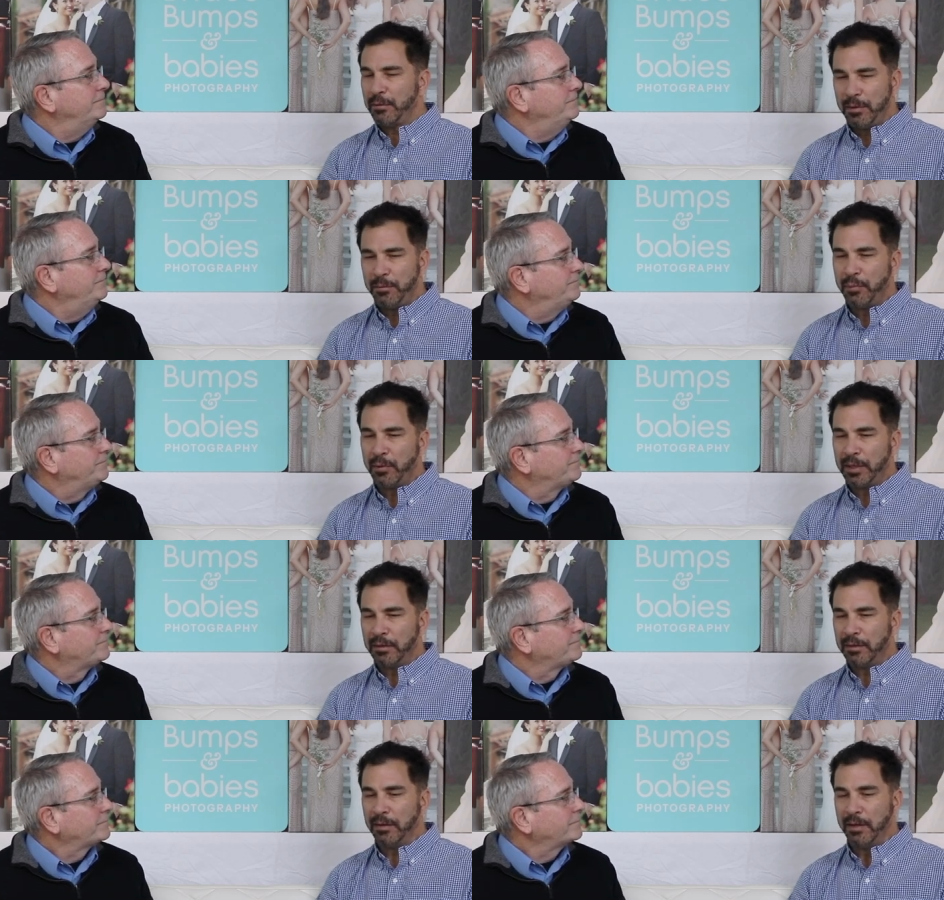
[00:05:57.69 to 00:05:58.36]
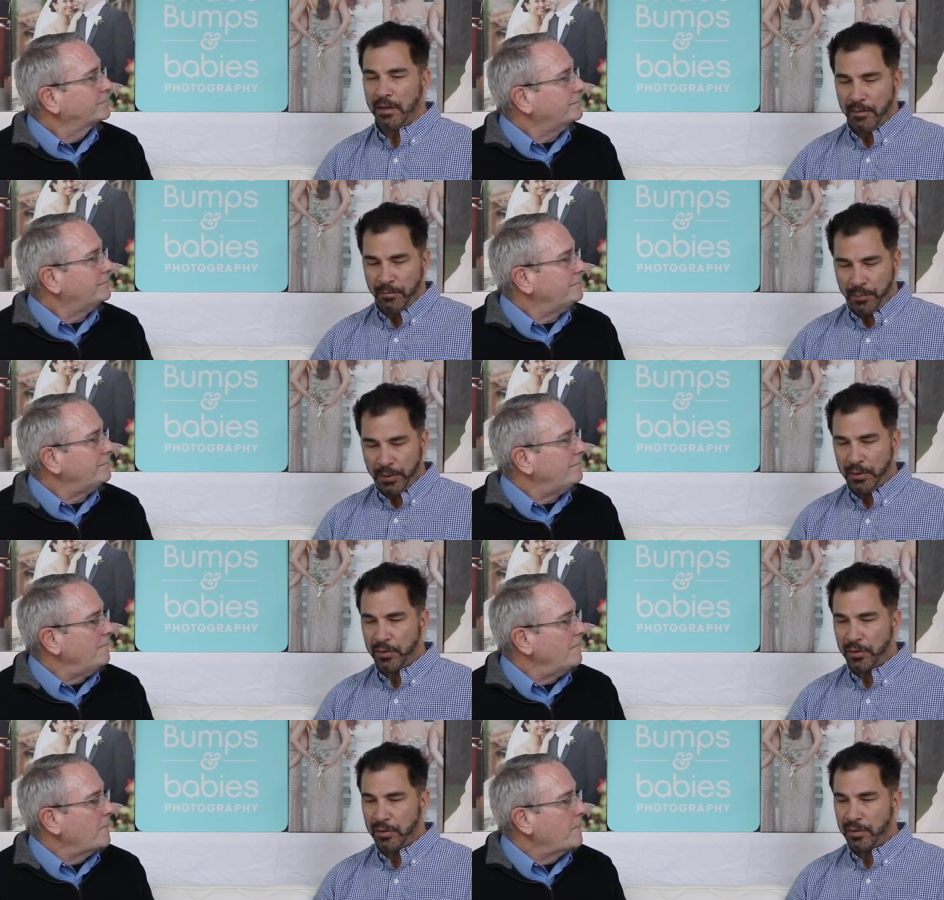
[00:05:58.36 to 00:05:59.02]
Speaker 1: they would bring
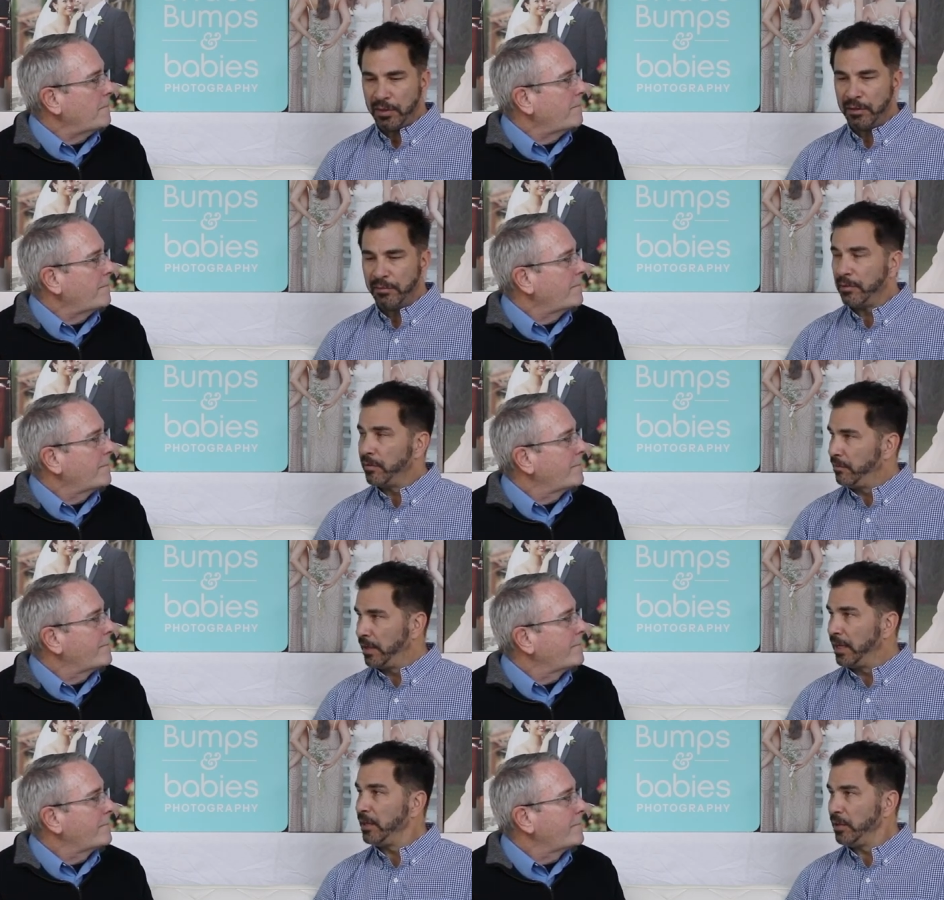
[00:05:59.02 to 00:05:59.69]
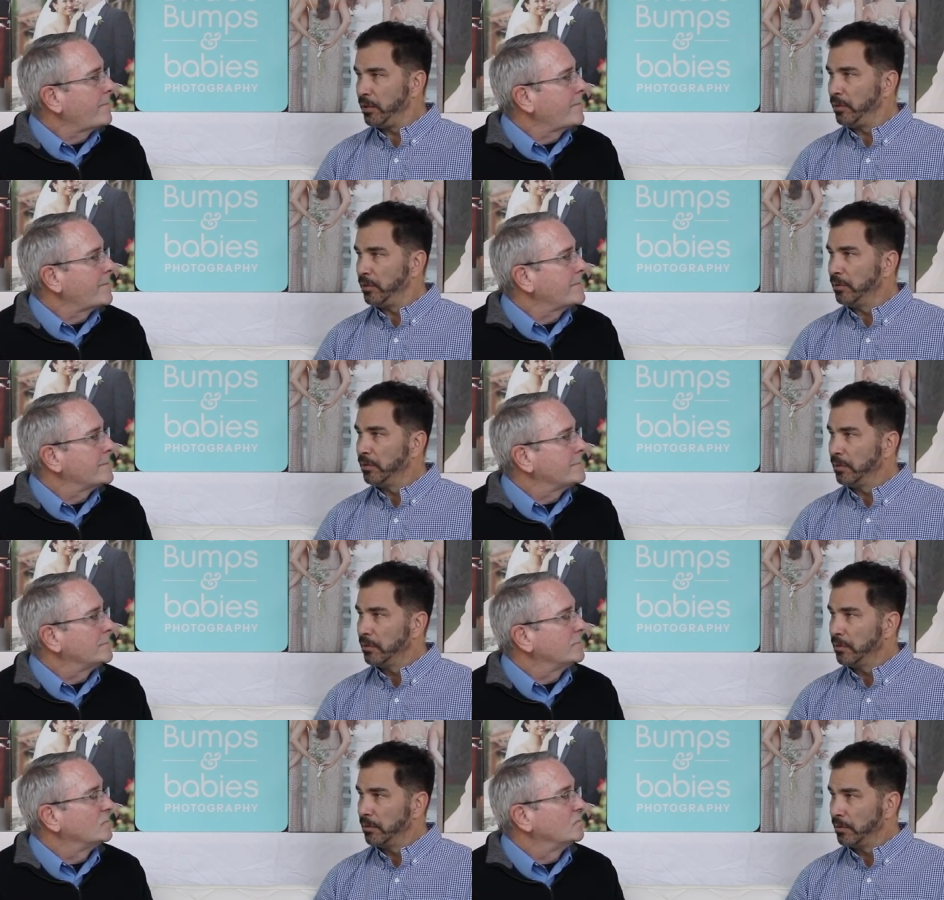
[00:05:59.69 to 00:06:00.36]
pictures of the venue
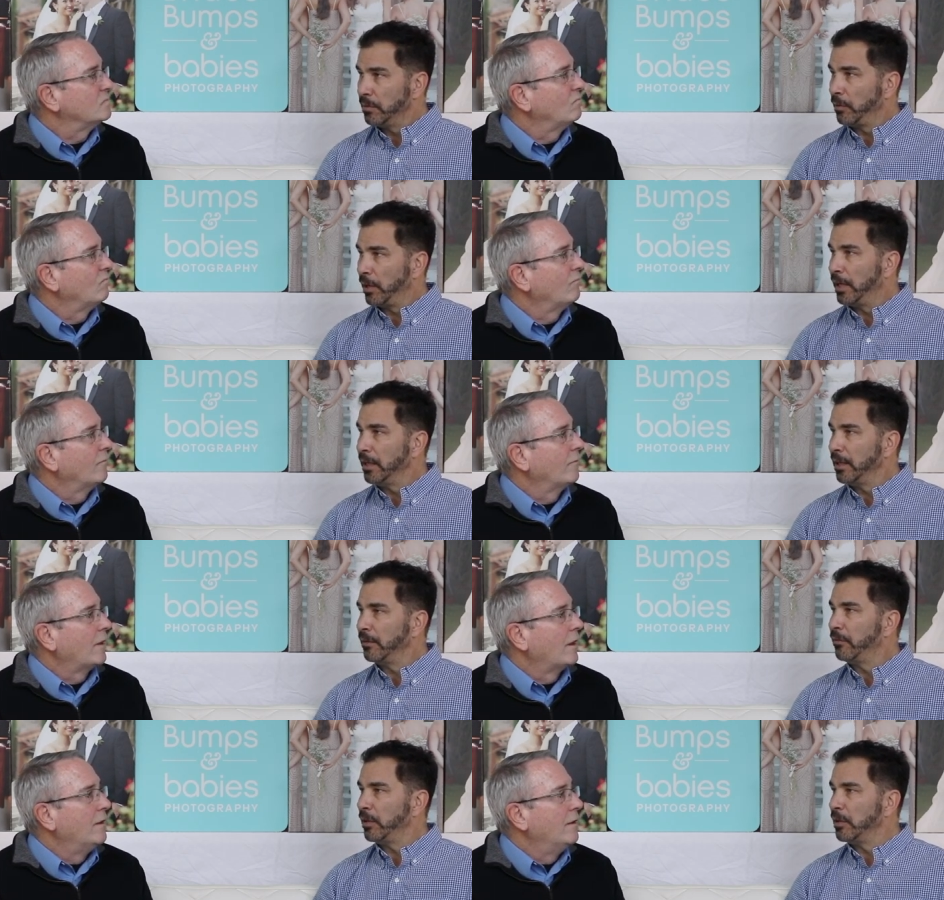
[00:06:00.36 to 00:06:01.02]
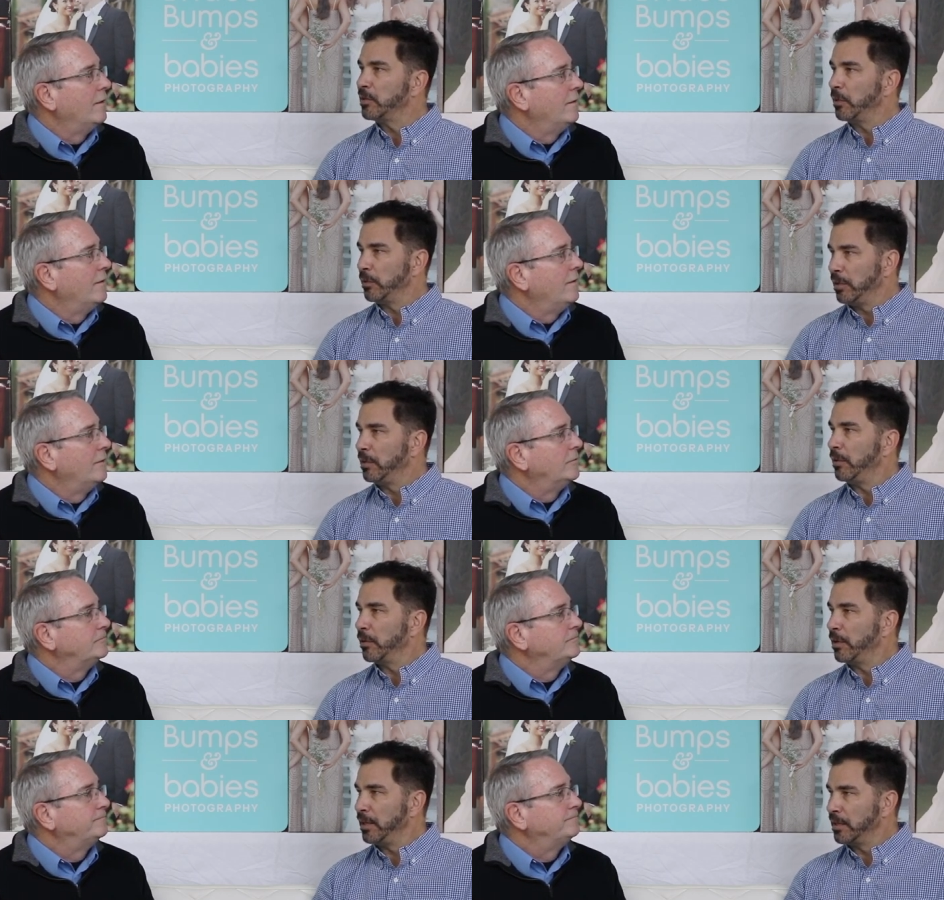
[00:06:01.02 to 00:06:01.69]
right? Like, so you
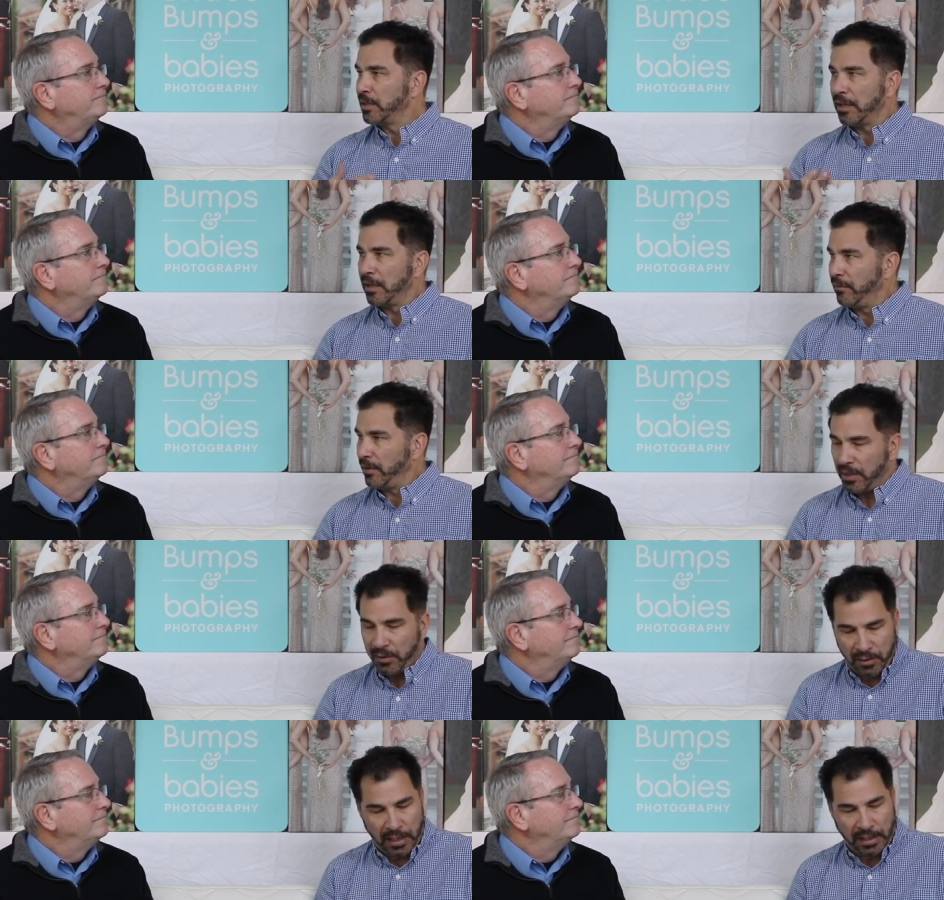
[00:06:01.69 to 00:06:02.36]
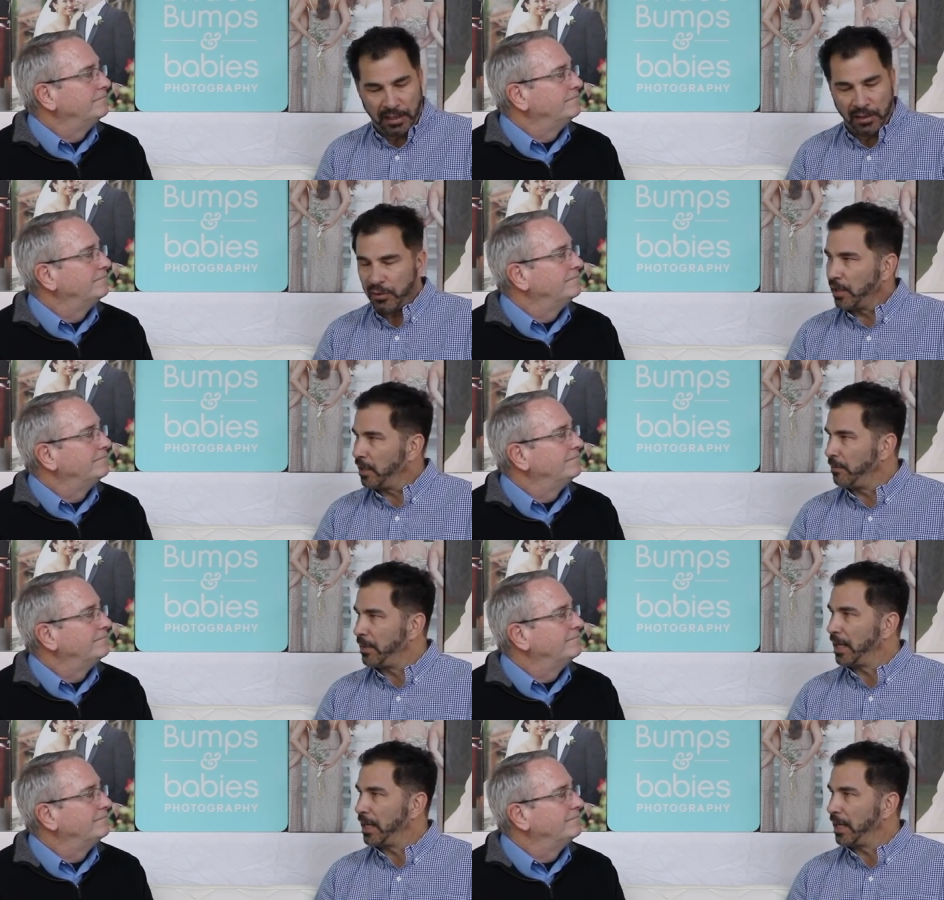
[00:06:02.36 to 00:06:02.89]
know, they said the venue, like, to try and